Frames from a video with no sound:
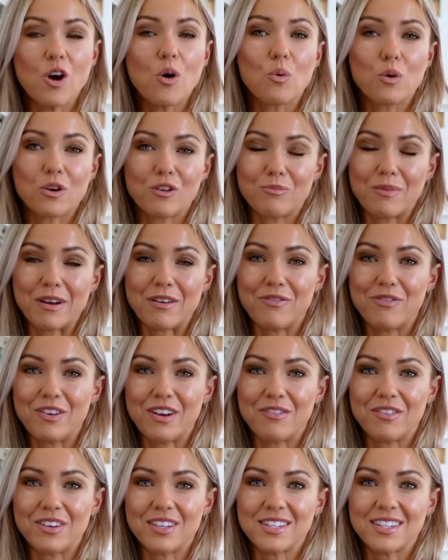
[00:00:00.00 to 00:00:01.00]
One of my
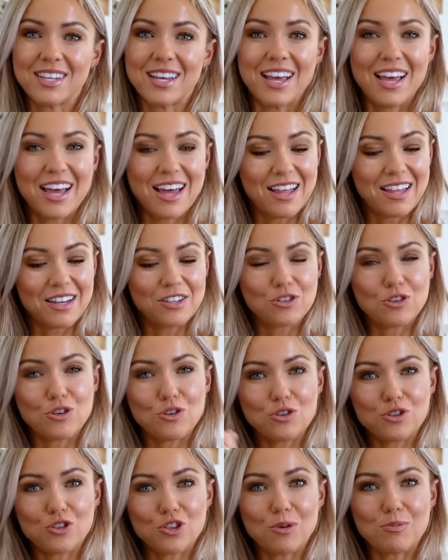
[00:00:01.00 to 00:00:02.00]
favorites, 2
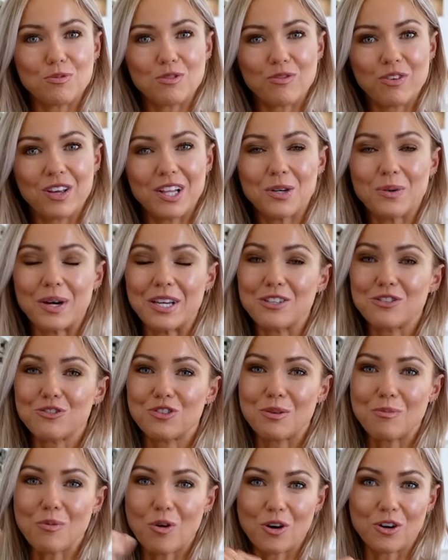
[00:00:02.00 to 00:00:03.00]
scoops of Halo ice
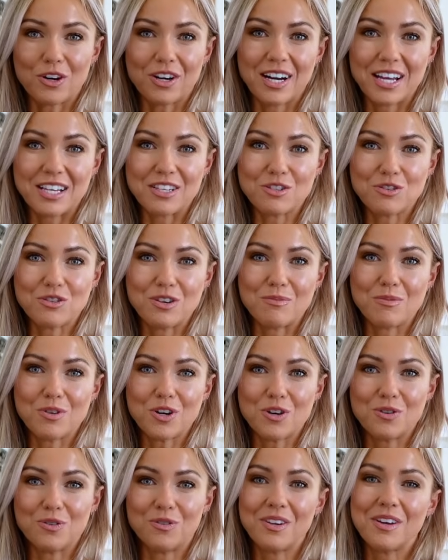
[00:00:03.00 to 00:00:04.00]
cream on an ice cream
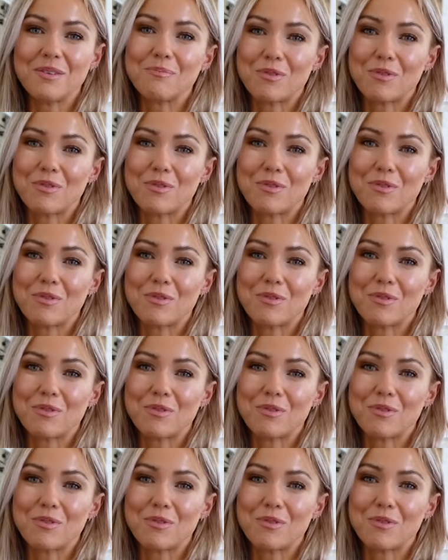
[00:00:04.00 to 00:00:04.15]
cone.